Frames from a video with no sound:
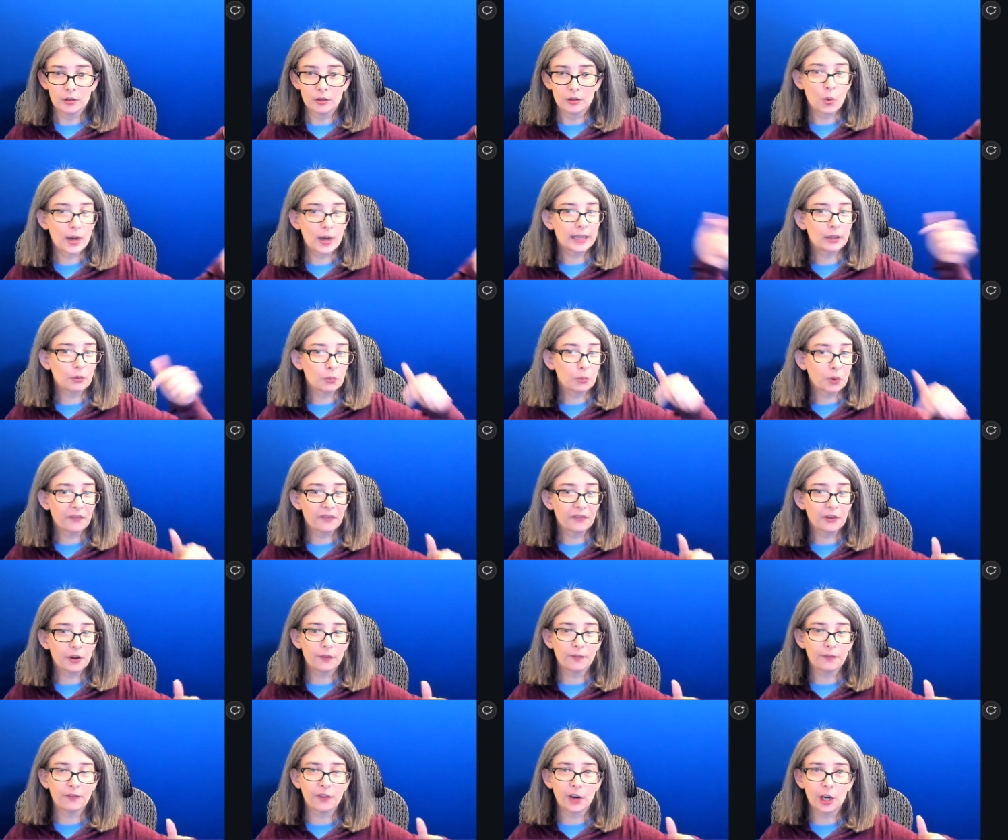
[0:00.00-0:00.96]
We can
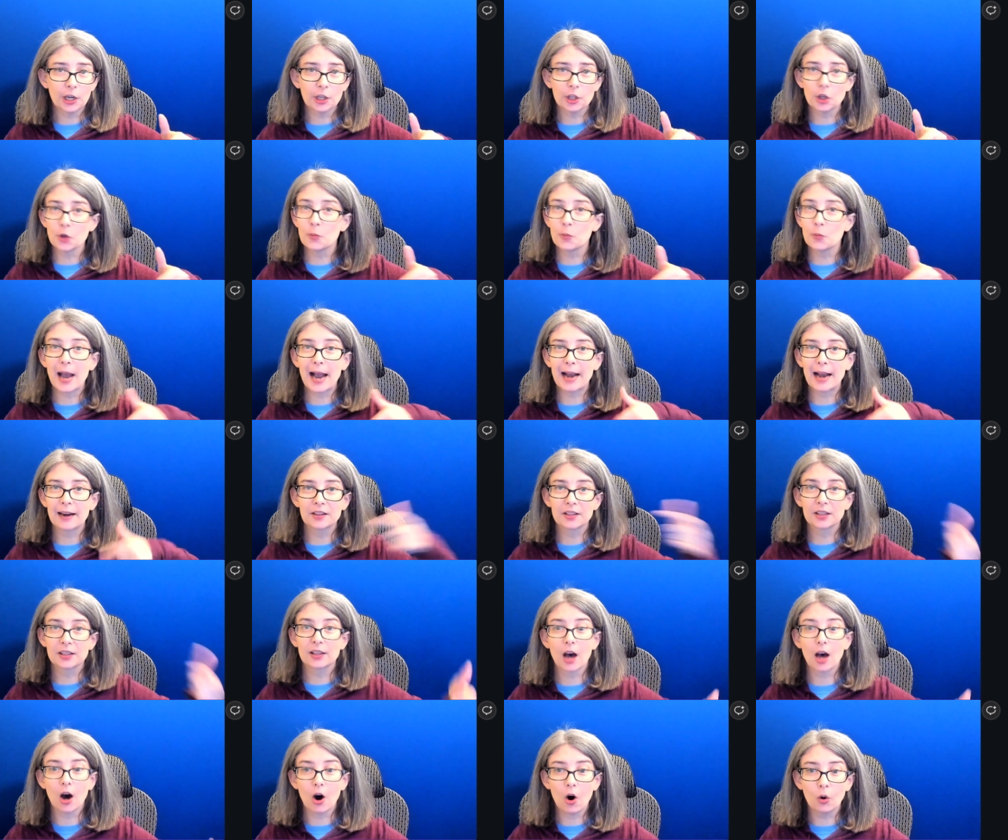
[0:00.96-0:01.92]
revert you back
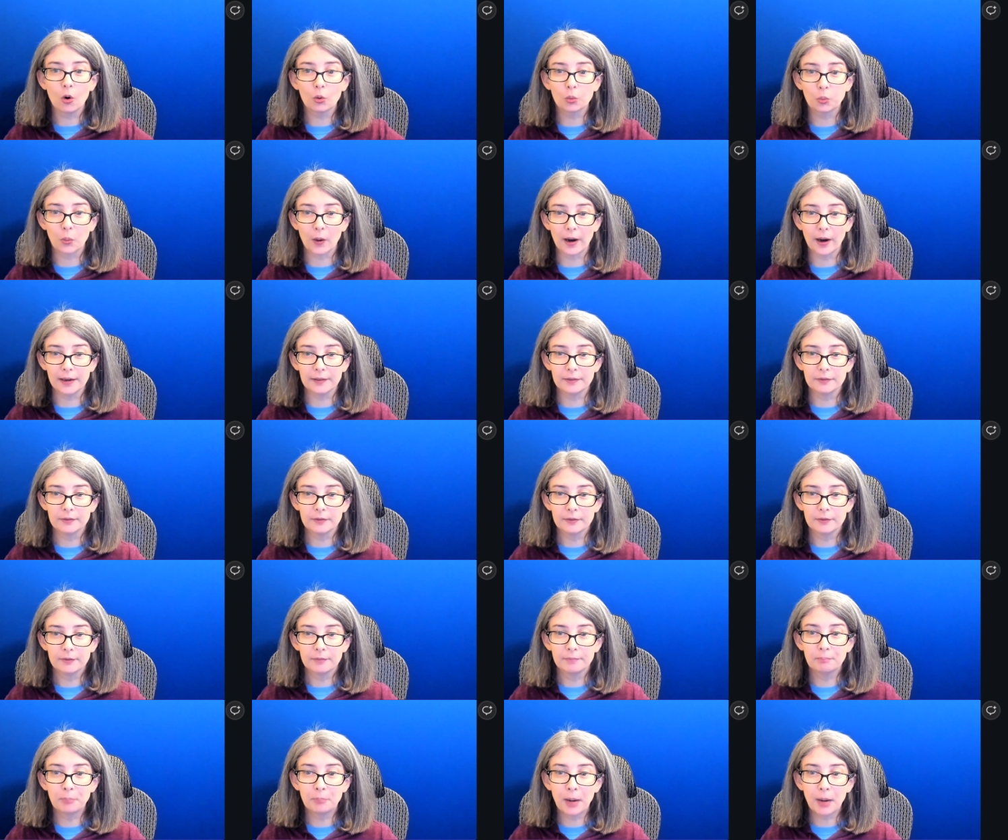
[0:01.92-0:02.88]
to the old one,
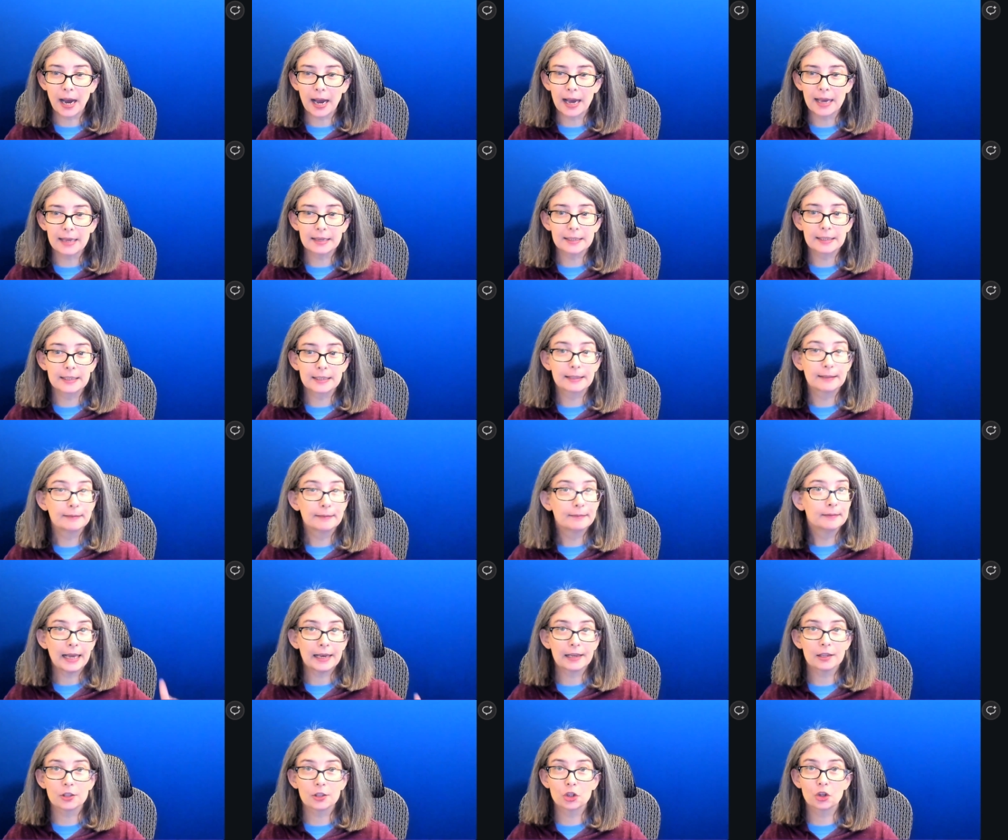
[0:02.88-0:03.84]
but
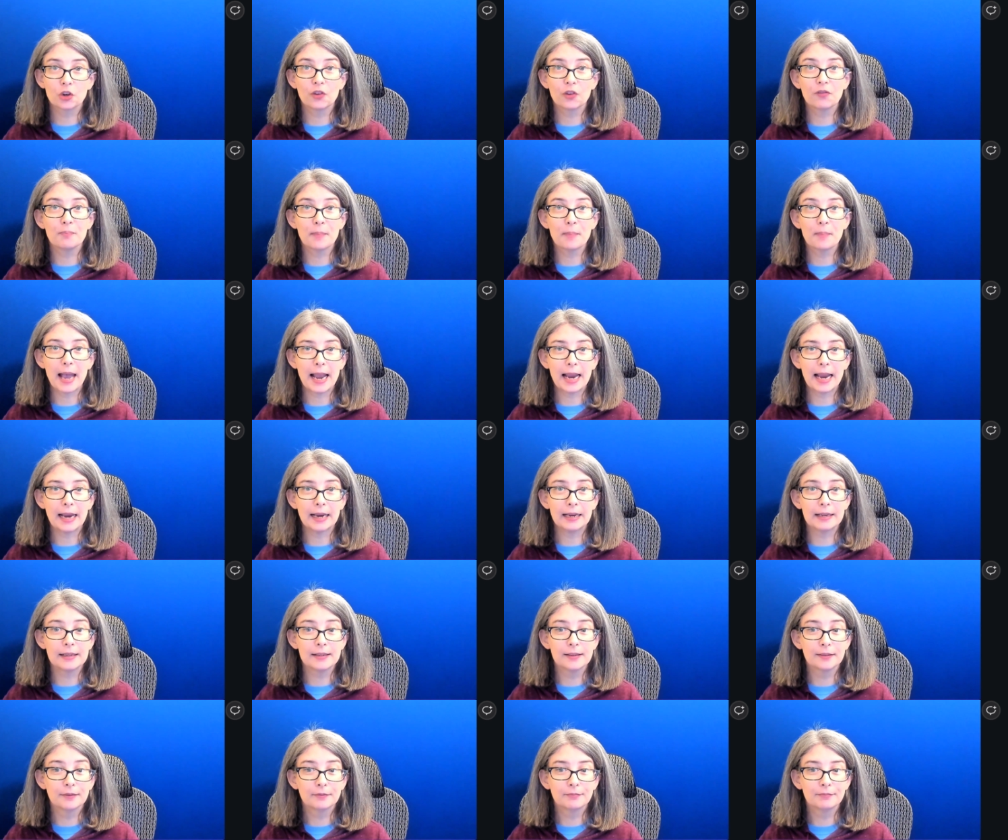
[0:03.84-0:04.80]
edits you've
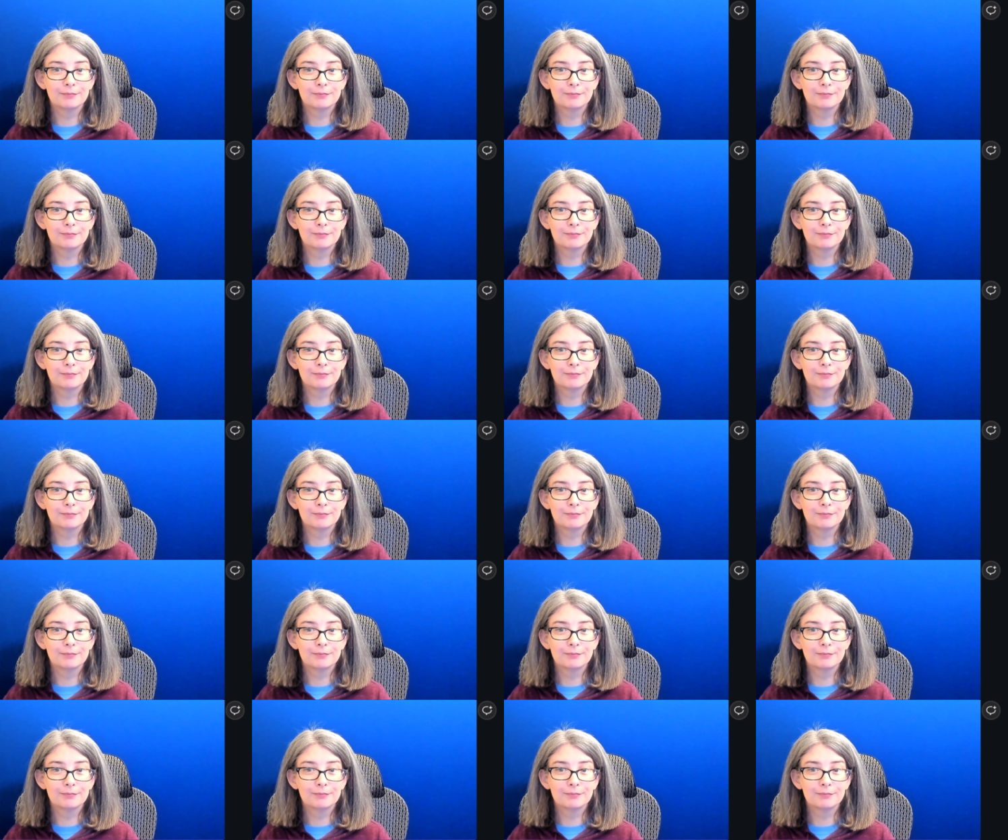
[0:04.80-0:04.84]
made